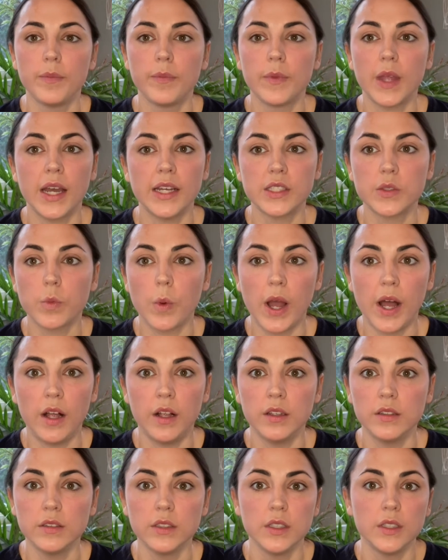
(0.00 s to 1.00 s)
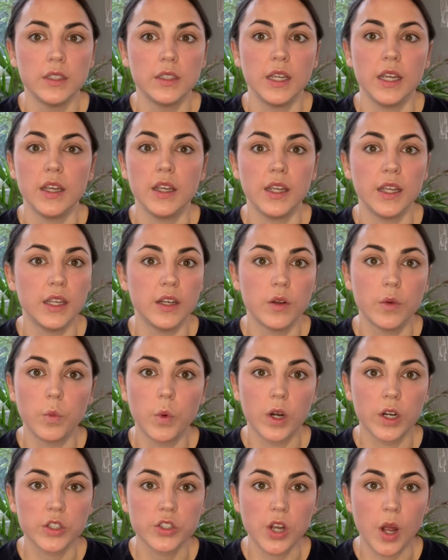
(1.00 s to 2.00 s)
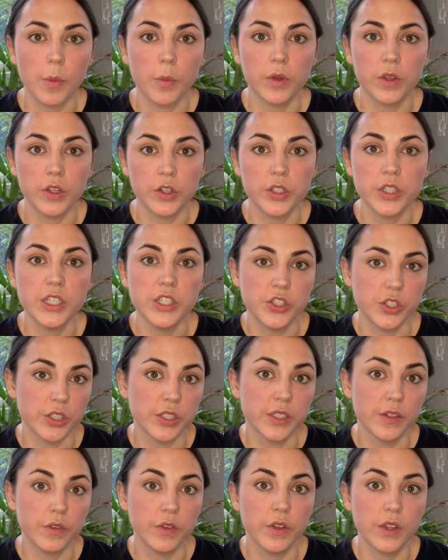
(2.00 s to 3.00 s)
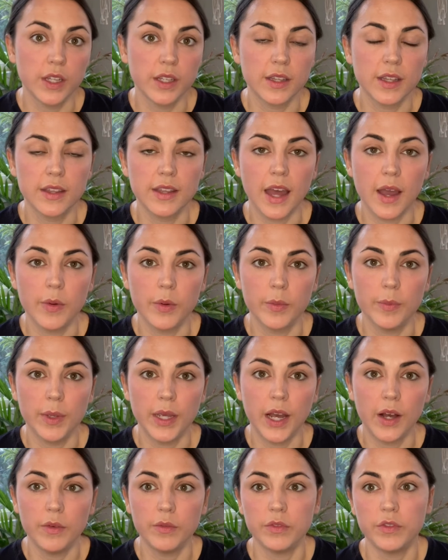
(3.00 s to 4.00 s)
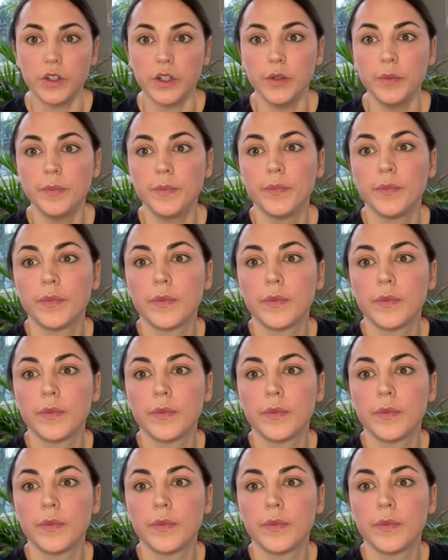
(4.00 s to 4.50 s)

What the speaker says: as well in a workshop with your teachers if you think that that would be helpful.